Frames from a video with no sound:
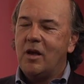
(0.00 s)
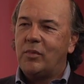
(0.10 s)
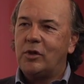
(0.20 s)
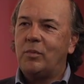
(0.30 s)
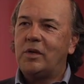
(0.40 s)

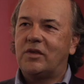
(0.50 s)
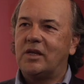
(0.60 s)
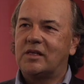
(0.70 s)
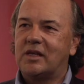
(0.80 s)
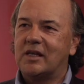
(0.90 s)
But nobody
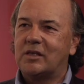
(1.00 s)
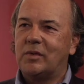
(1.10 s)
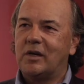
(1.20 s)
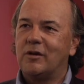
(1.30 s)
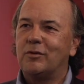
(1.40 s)
thinks it has to
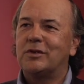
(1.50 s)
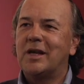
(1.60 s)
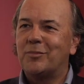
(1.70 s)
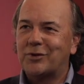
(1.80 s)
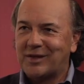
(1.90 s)
be
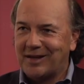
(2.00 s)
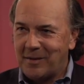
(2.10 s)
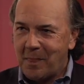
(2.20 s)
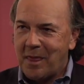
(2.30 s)
110%.